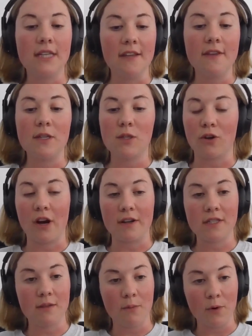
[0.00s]
seen this
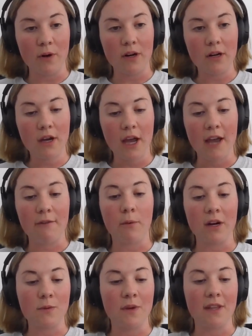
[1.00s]
across the board. I've
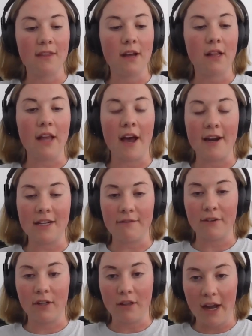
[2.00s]
worked with a lot of
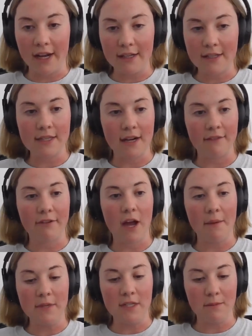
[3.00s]
different clients that have
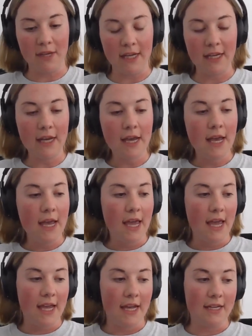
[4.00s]
come to me
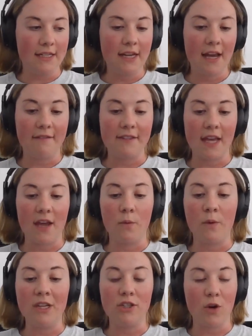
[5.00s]
and have
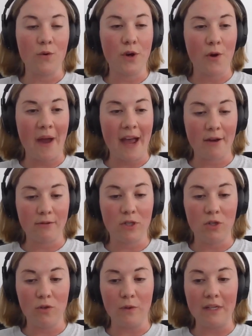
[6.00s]
said, we don't know how
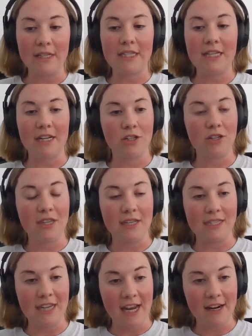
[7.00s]
to stitch
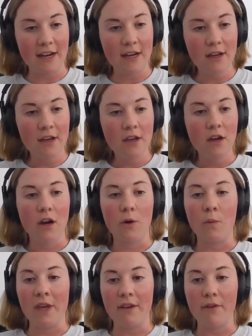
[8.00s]
this data,
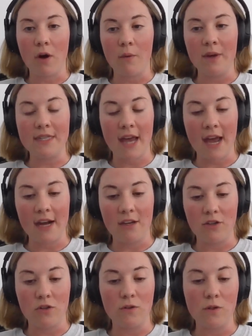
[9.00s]
or we have always had
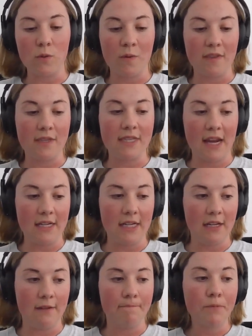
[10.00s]
issues with
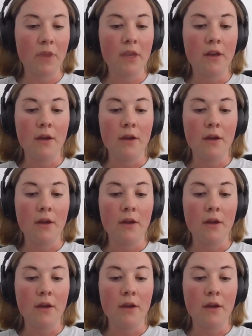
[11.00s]
sending